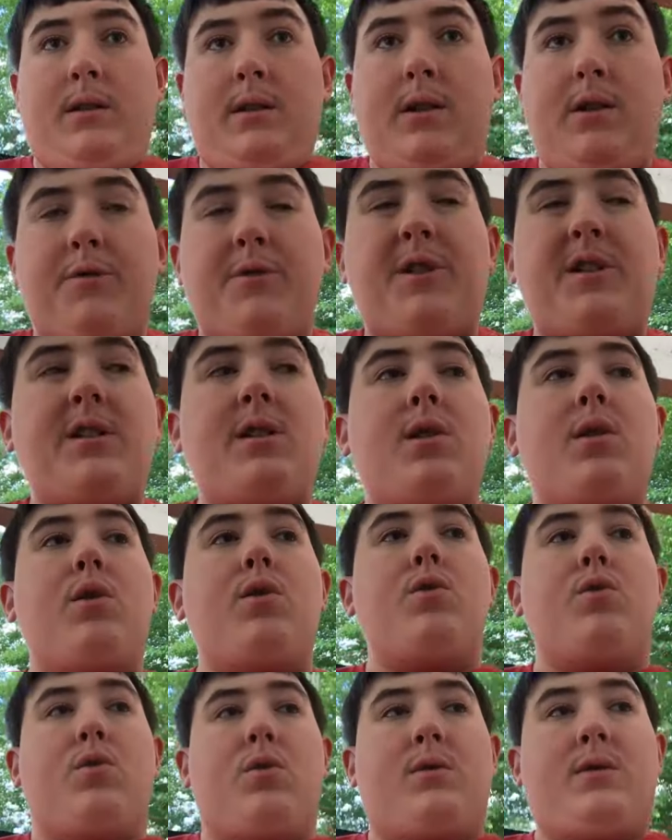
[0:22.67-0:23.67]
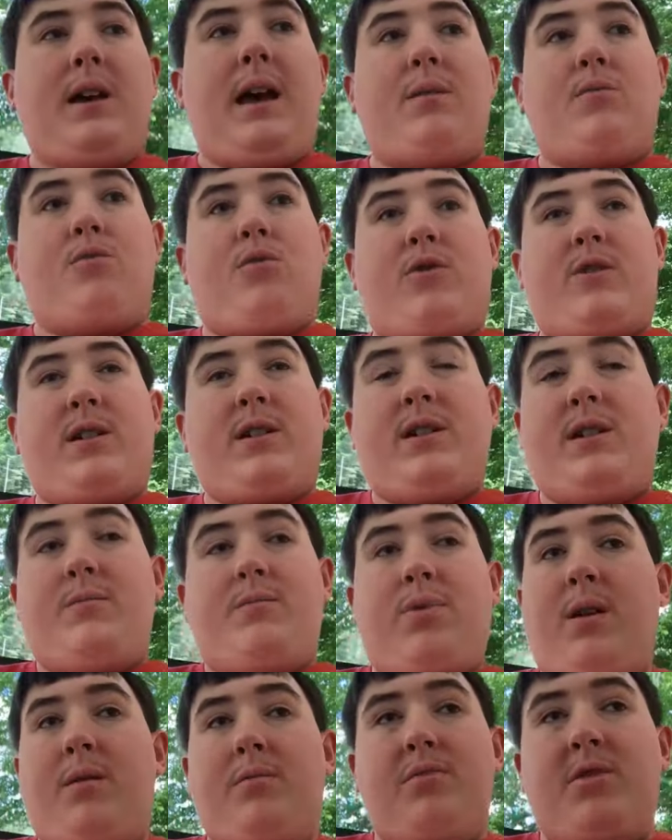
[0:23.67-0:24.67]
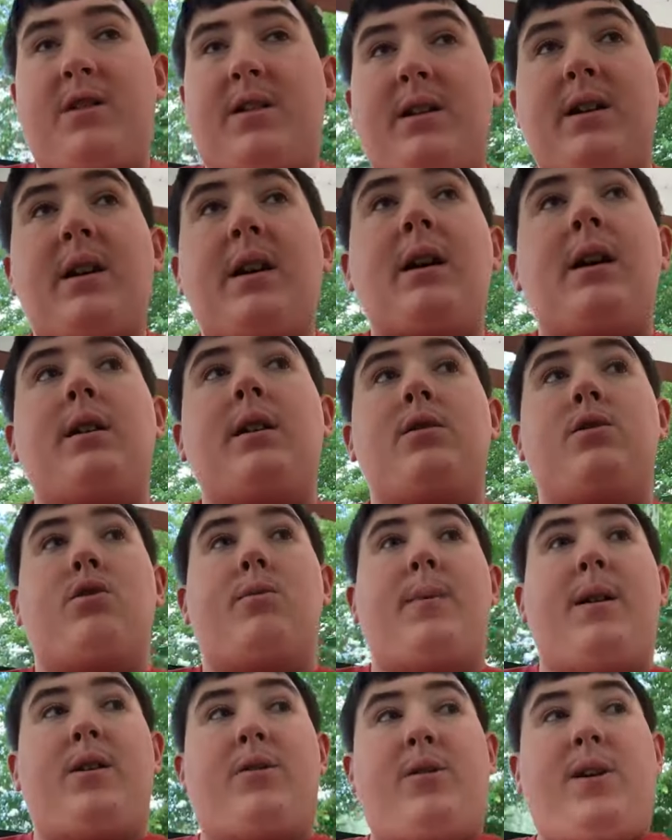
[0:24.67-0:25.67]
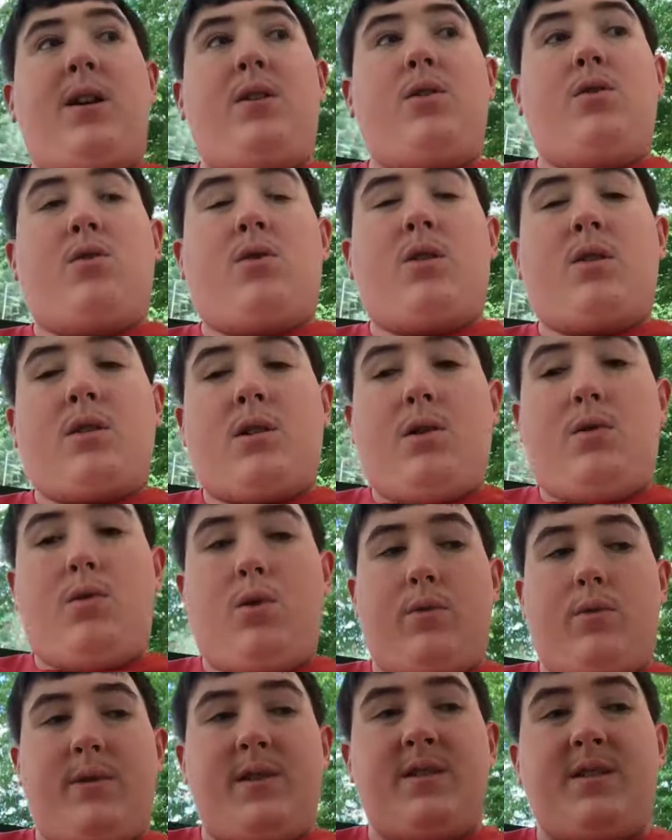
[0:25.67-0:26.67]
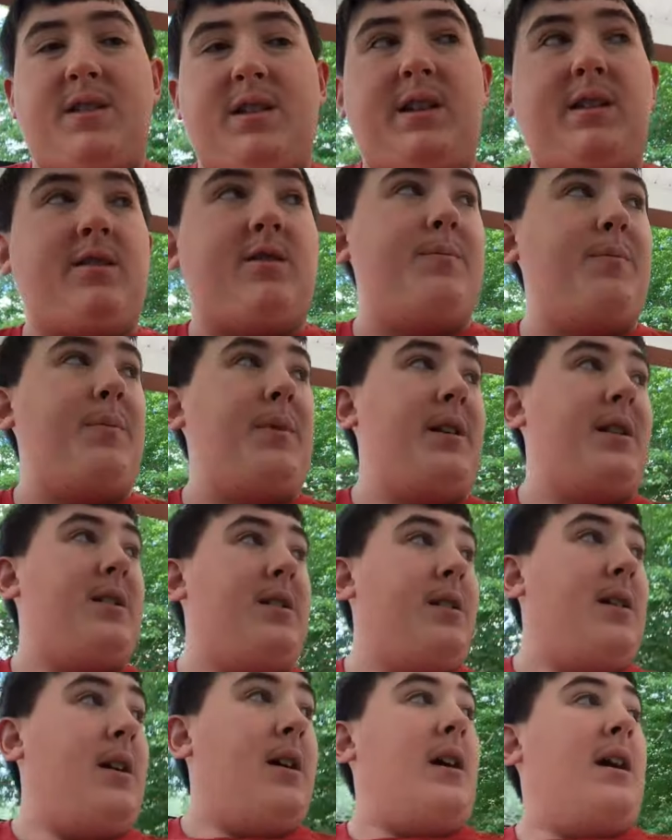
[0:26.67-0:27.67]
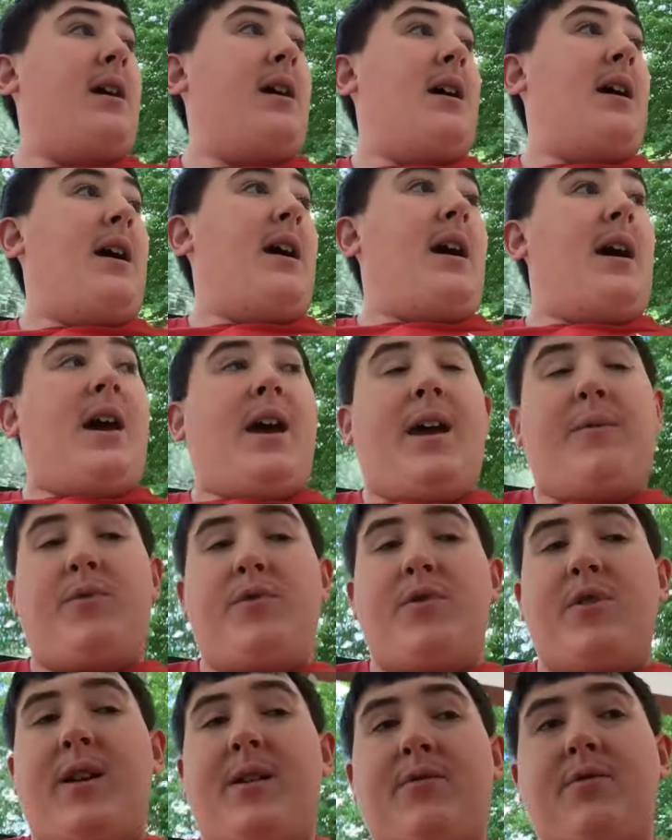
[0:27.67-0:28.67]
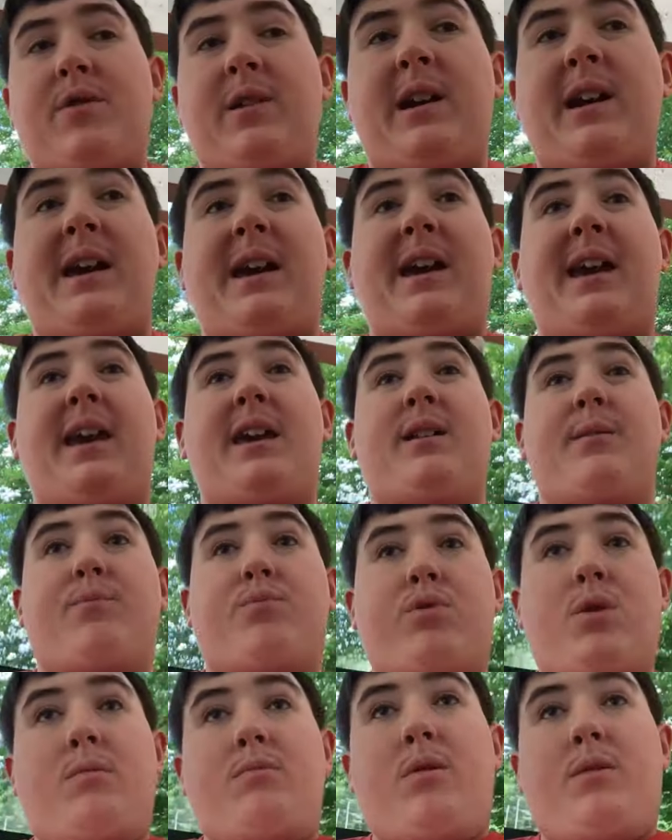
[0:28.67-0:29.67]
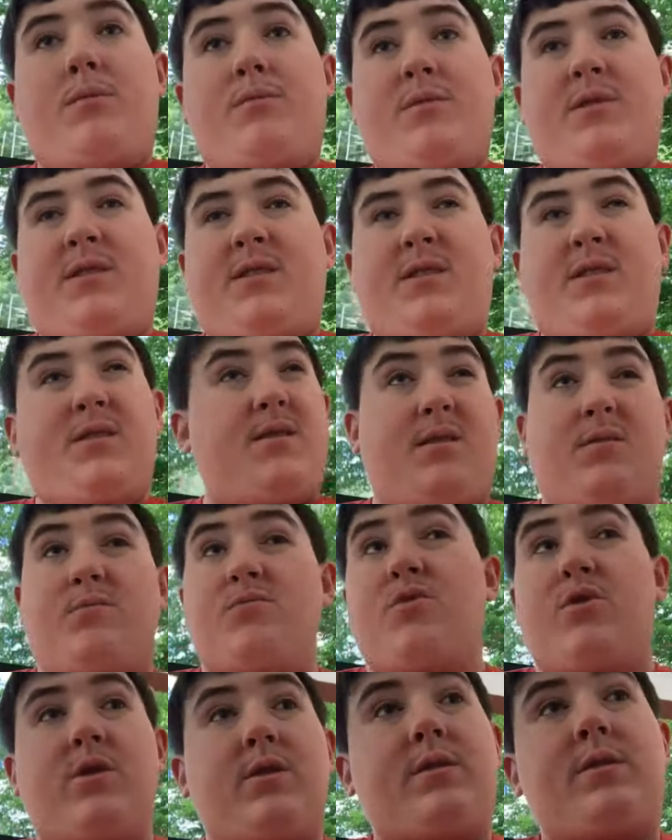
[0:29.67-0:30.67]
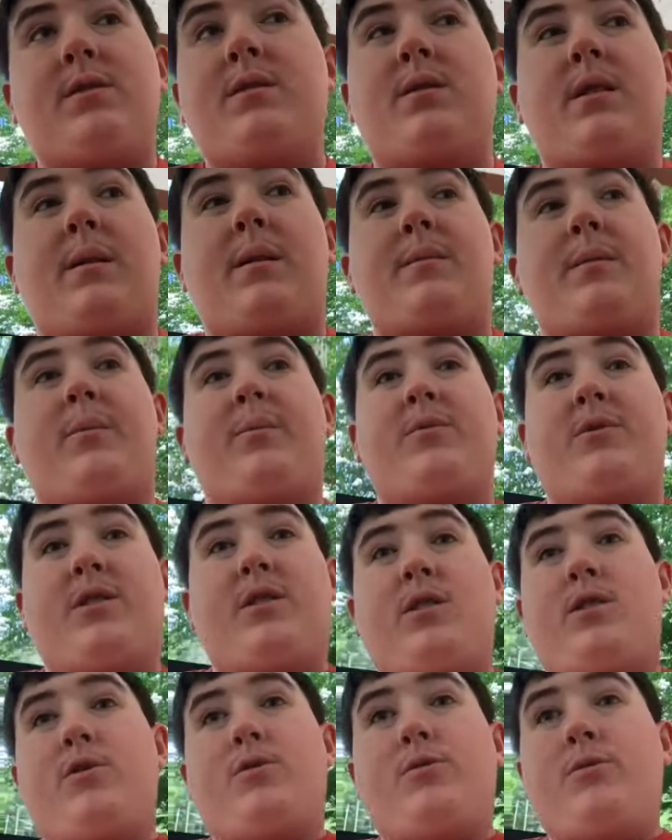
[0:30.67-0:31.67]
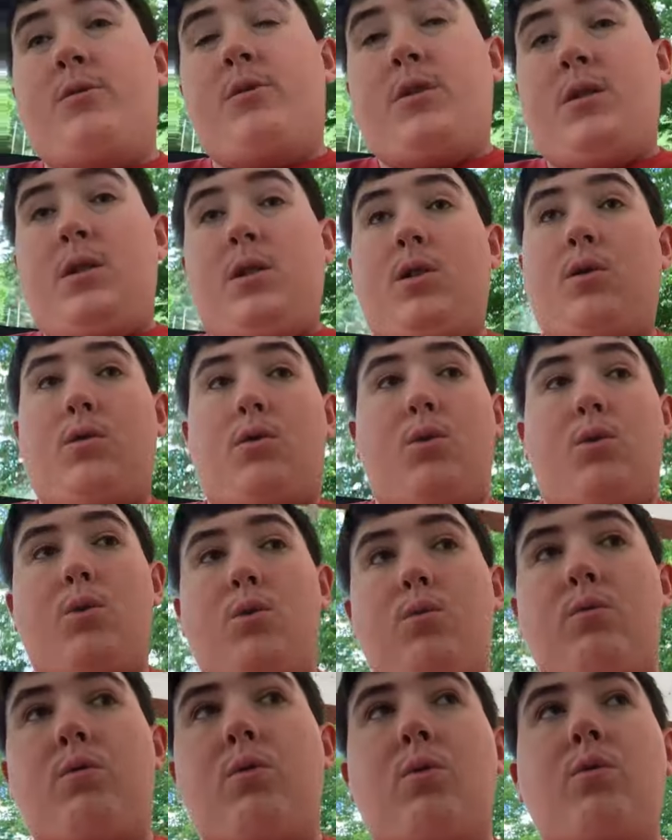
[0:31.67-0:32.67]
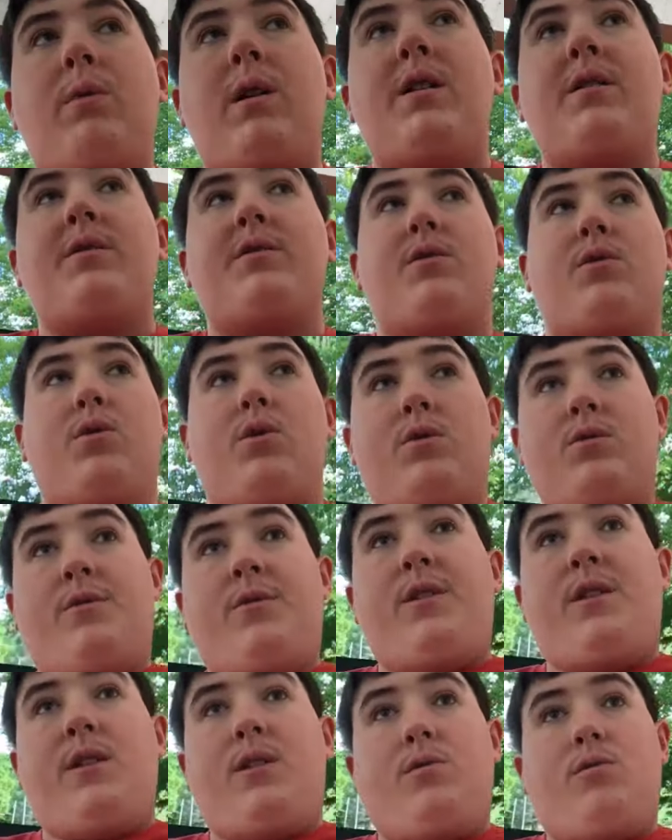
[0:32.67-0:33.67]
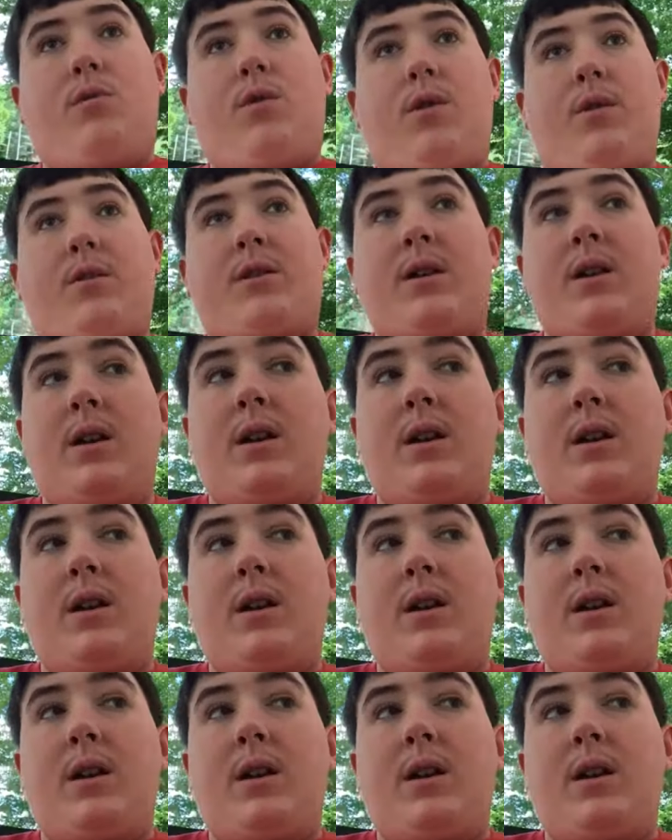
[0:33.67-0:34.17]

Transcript: during your time working in public, no matter how long ago or recent it's been, have you ever had a problem with someone coming up to you while you're on duty at work,